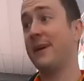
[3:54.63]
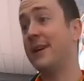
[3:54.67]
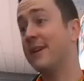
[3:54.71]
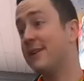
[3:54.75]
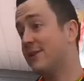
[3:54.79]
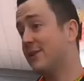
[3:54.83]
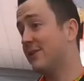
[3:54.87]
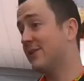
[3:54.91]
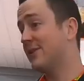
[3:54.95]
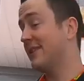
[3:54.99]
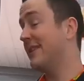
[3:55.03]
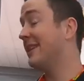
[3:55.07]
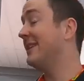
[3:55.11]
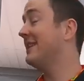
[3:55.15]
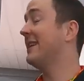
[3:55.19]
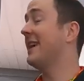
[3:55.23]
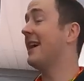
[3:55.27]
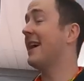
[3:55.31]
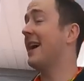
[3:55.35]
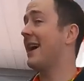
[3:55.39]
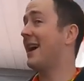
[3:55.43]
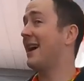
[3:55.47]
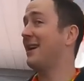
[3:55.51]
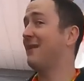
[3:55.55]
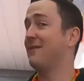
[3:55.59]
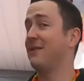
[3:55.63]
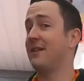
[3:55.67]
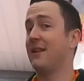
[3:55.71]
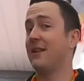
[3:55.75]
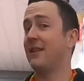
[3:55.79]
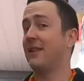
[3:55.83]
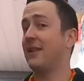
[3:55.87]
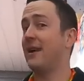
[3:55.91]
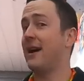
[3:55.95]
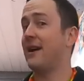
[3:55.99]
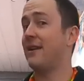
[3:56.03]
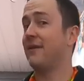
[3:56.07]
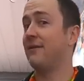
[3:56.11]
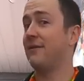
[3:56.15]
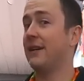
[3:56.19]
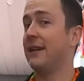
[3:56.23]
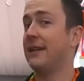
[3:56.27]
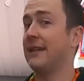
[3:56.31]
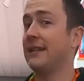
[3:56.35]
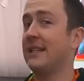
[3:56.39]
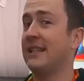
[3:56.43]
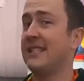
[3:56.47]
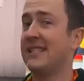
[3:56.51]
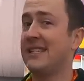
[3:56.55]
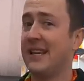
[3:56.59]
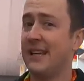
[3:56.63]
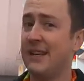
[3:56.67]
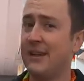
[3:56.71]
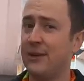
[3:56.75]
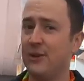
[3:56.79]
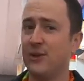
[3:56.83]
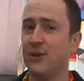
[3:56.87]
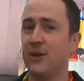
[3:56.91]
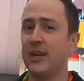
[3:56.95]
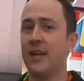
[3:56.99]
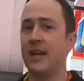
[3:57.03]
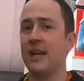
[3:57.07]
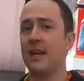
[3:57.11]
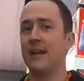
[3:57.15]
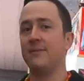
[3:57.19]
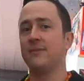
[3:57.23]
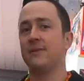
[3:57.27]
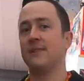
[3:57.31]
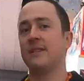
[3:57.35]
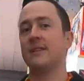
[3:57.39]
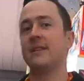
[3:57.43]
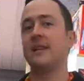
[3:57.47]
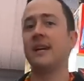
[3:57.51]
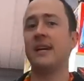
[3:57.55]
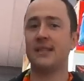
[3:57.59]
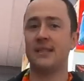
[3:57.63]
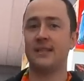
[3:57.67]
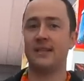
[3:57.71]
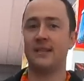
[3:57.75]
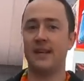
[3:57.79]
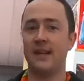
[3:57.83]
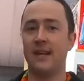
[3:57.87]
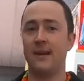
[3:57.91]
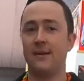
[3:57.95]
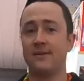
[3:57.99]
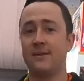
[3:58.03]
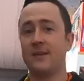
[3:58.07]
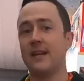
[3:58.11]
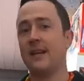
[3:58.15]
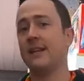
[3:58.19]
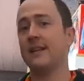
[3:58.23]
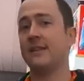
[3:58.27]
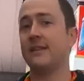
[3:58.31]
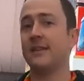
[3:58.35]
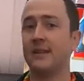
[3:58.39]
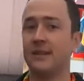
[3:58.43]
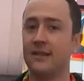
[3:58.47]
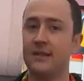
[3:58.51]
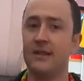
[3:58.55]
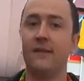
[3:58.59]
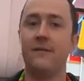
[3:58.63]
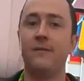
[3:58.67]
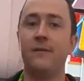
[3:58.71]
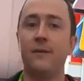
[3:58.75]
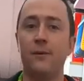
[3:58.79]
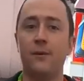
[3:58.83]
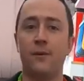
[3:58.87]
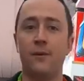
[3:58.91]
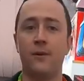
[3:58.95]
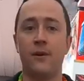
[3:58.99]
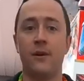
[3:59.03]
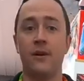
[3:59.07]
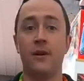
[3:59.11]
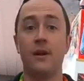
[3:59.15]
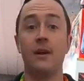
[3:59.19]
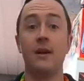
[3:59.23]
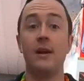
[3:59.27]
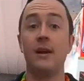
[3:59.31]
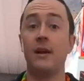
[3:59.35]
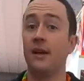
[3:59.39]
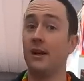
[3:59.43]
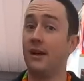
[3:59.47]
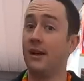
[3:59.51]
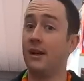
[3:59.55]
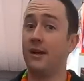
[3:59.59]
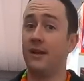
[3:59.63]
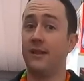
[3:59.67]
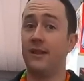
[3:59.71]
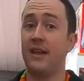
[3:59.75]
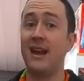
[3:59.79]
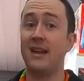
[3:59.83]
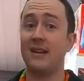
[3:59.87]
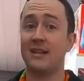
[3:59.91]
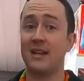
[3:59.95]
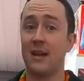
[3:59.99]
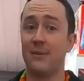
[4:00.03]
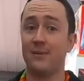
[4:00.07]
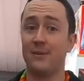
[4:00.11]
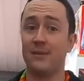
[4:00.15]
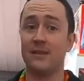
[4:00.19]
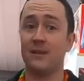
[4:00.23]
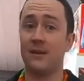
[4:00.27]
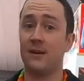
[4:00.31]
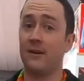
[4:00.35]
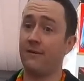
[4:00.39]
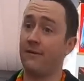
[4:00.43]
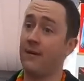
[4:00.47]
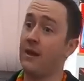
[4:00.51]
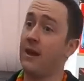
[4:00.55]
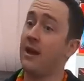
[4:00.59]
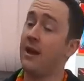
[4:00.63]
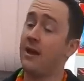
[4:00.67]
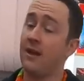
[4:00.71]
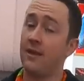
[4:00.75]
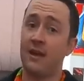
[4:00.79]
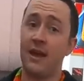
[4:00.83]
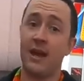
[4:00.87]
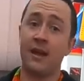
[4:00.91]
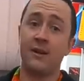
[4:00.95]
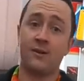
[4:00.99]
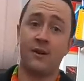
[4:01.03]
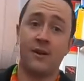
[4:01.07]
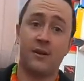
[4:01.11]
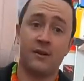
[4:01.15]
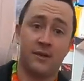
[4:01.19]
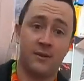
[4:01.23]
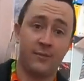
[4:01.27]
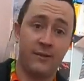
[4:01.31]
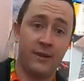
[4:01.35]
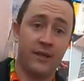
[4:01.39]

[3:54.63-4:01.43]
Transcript: Pictures need to have a lot of like Nintendo games, S N E S games, N sixty-four, that type of stuff. That draws the